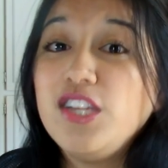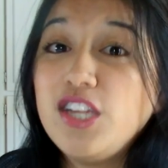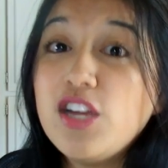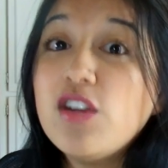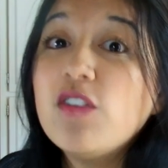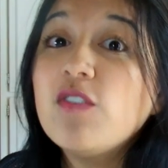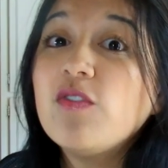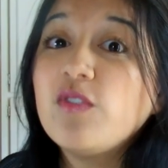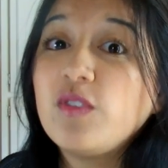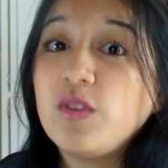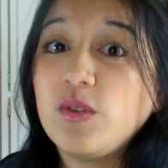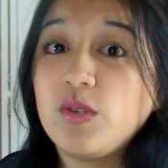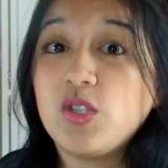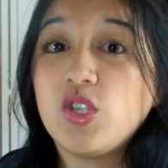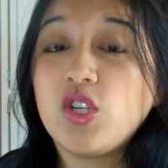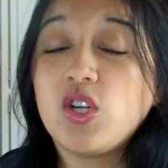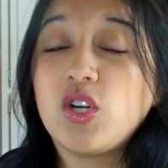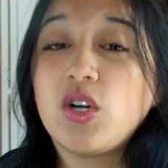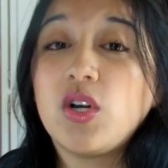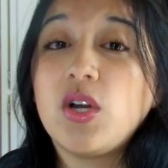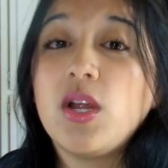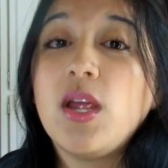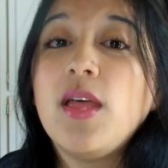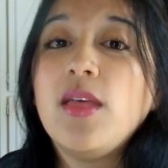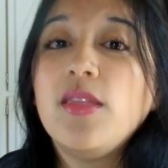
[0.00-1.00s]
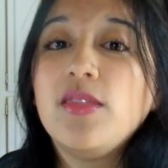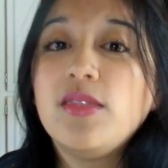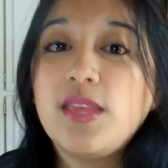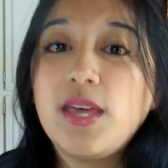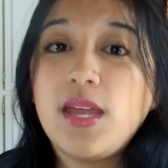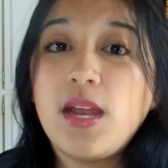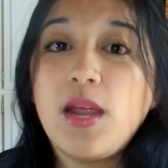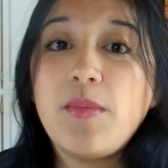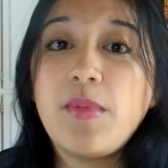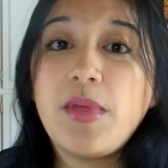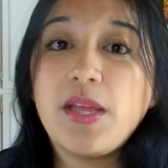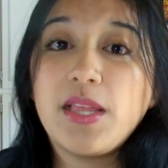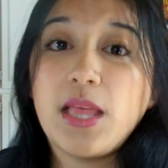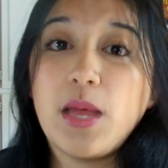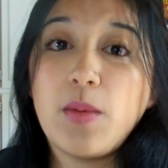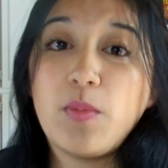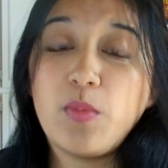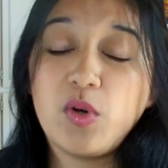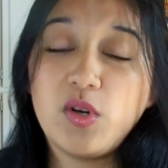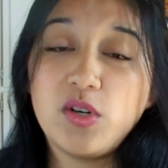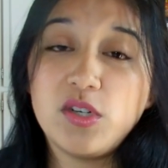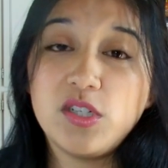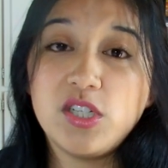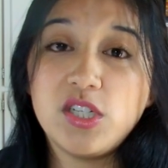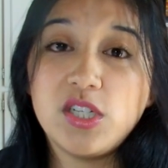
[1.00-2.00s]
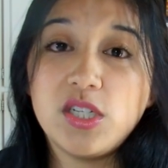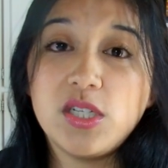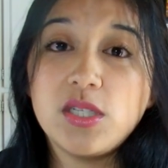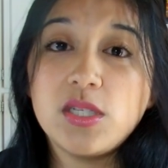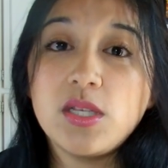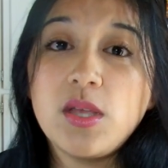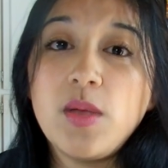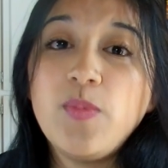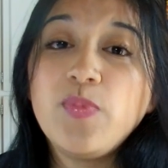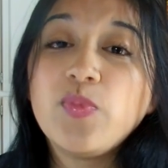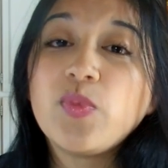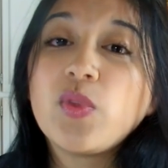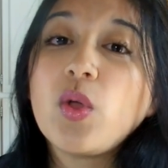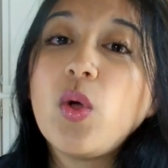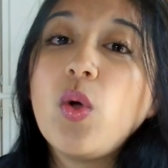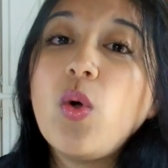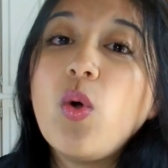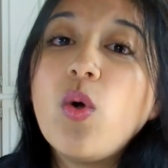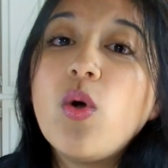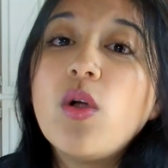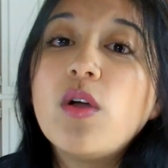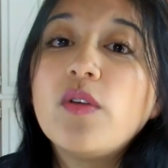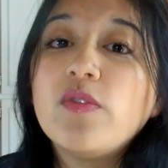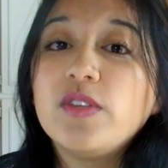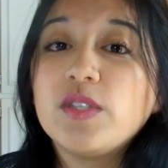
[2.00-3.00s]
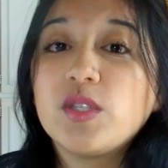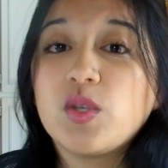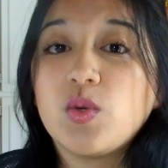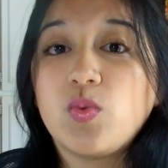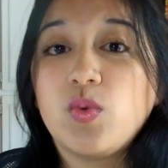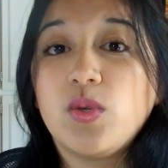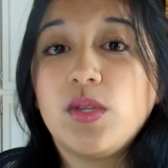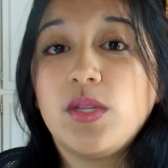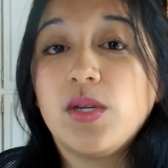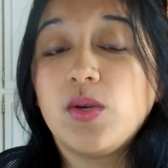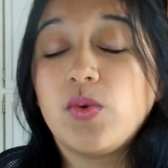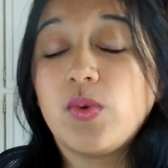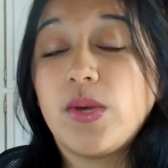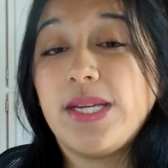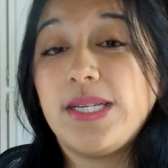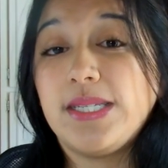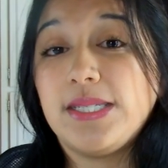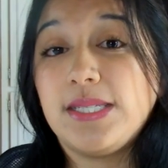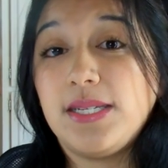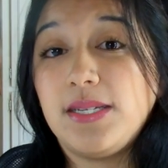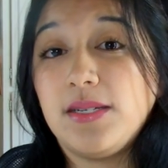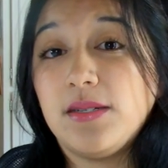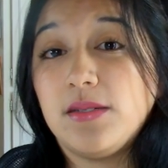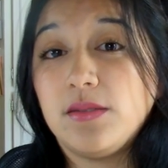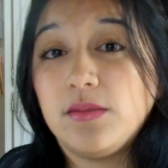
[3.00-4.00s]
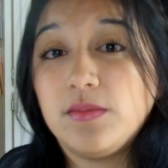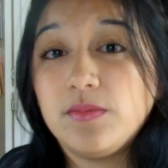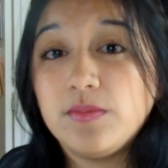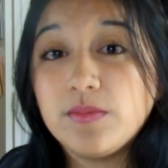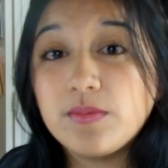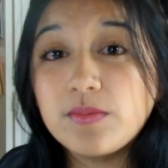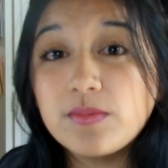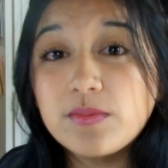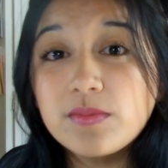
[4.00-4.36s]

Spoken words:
near future, then I make that purchase. Or if it's a really great deal.